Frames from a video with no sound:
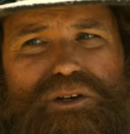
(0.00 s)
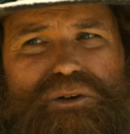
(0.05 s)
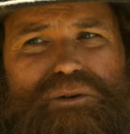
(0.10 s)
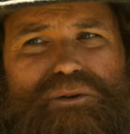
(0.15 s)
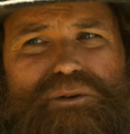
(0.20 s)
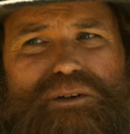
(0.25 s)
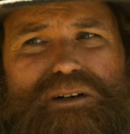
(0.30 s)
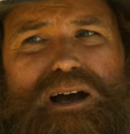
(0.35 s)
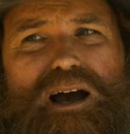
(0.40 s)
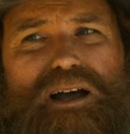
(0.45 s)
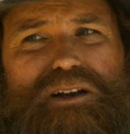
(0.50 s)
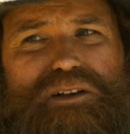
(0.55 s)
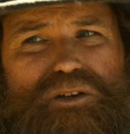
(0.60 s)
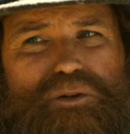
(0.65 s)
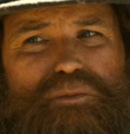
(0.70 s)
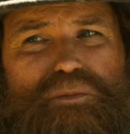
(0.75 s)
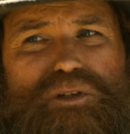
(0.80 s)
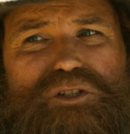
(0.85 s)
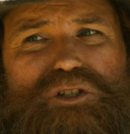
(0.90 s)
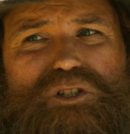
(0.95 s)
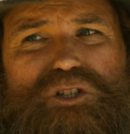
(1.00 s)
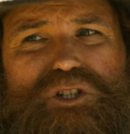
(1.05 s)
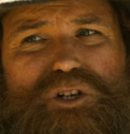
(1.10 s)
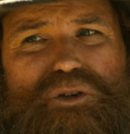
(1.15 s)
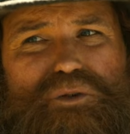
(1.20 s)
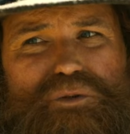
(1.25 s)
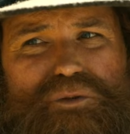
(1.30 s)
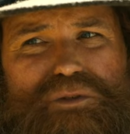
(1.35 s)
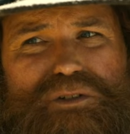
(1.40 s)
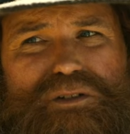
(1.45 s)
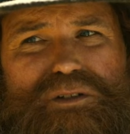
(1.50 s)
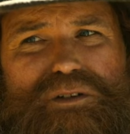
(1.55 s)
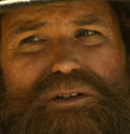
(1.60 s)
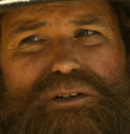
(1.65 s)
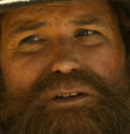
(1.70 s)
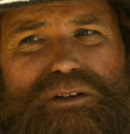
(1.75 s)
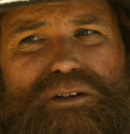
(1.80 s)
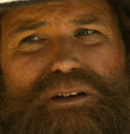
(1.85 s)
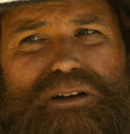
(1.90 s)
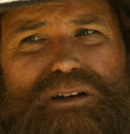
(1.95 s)
over the lives of a few hairy
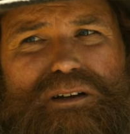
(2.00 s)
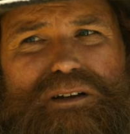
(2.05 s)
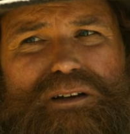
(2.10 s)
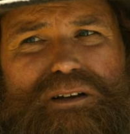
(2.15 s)
Harfoots.